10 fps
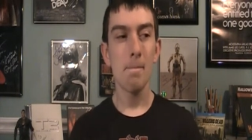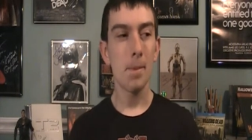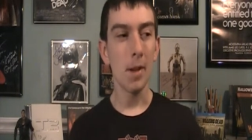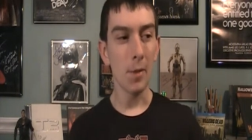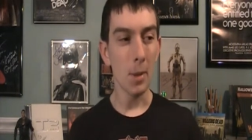
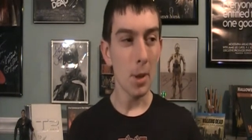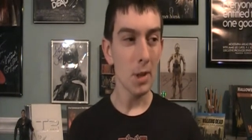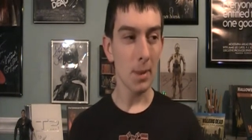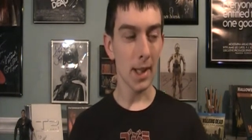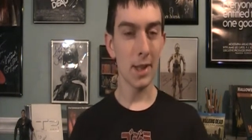But for the
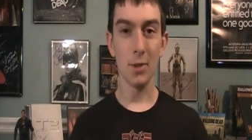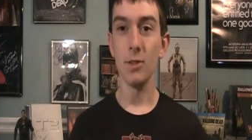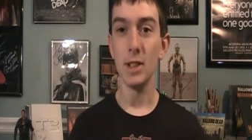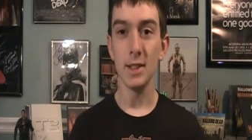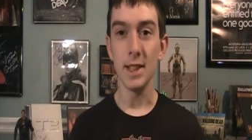most part, that's a
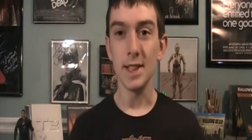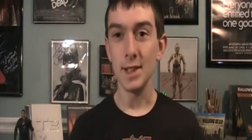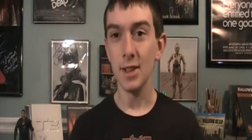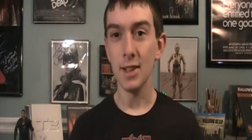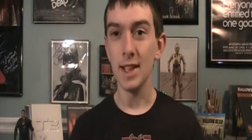really
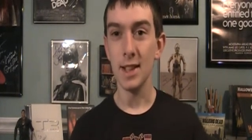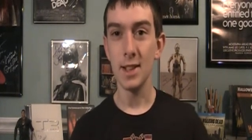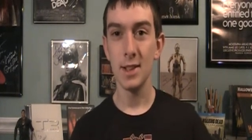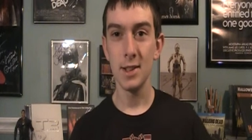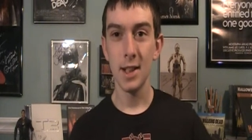
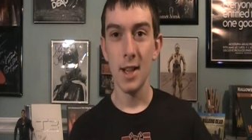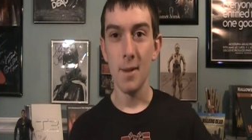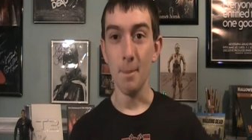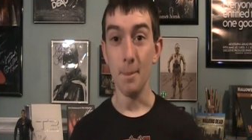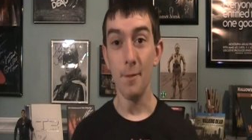serious
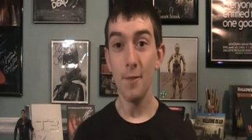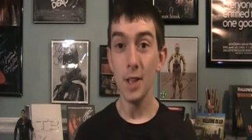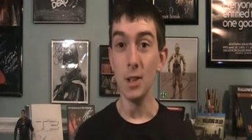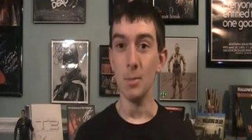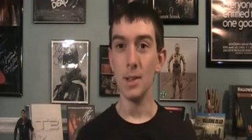mm,
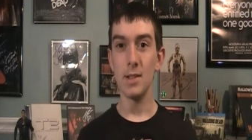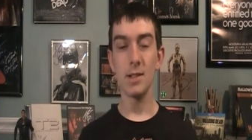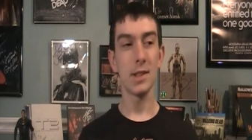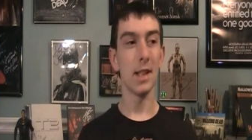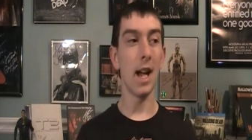film.
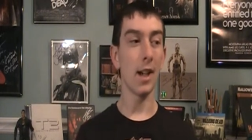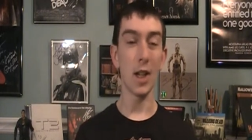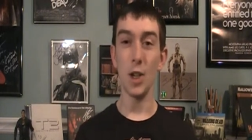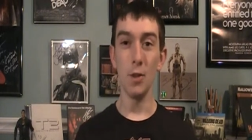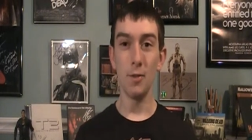It's not a
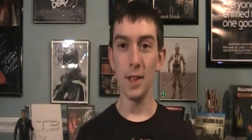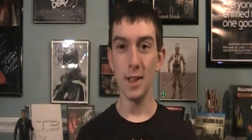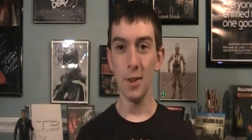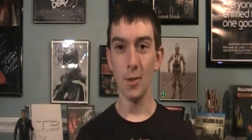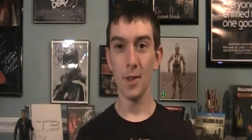
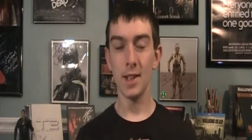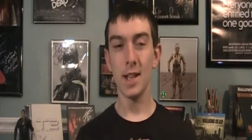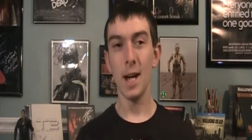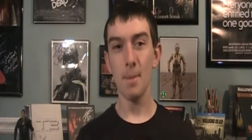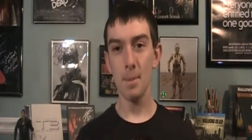goofy,
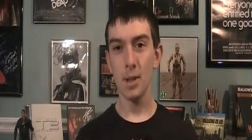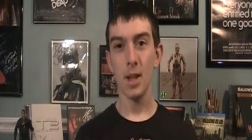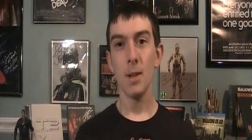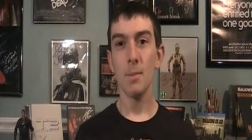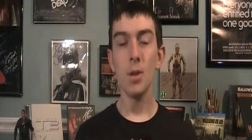over-the-top
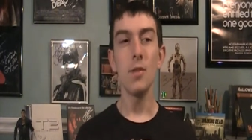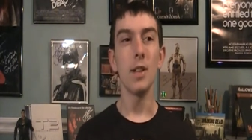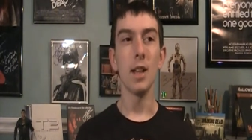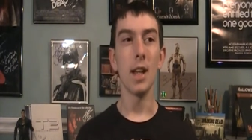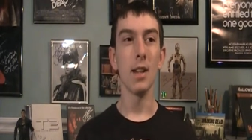
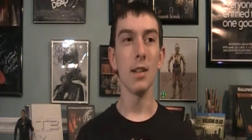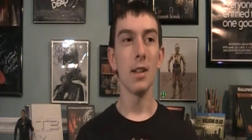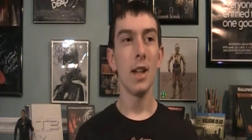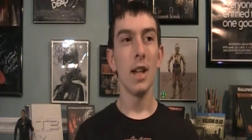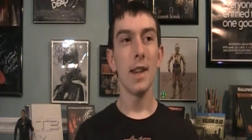movie, and
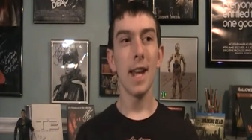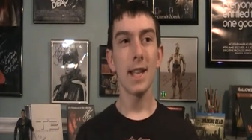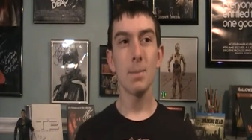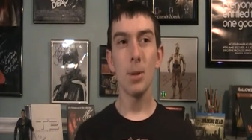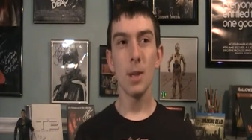
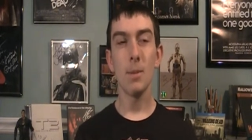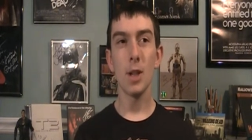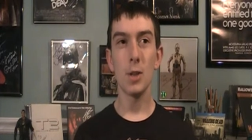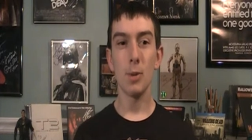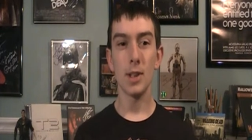that's pretty
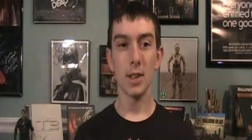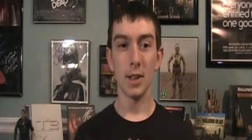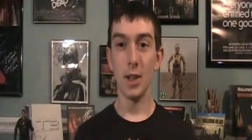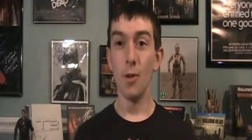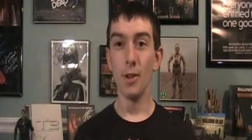much what they're
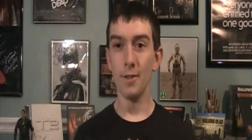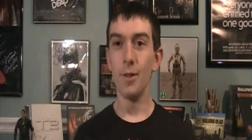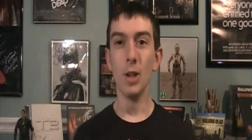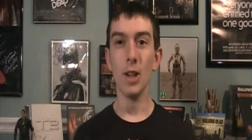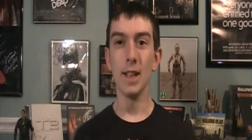going
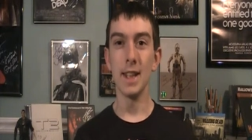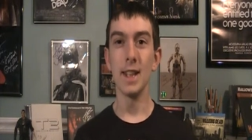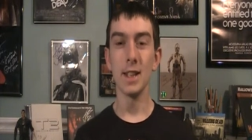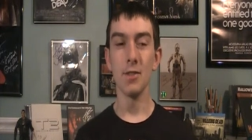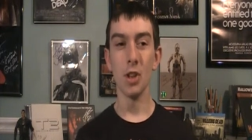for in
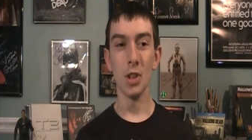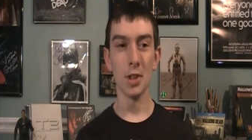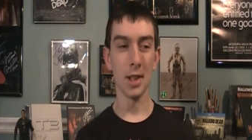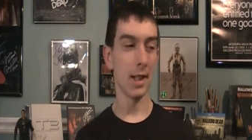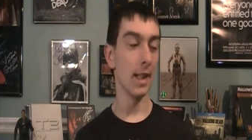this
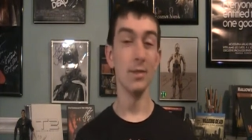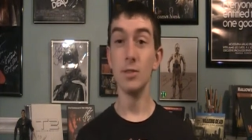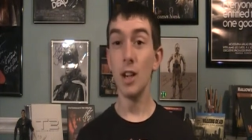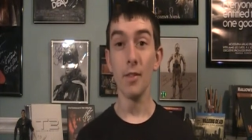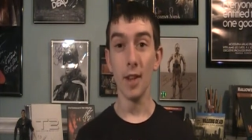version, and I
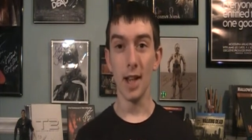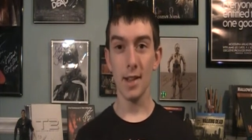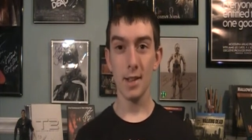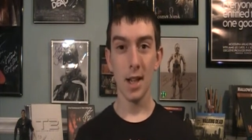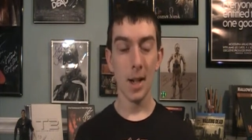love
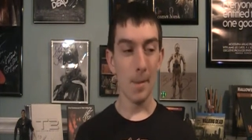that.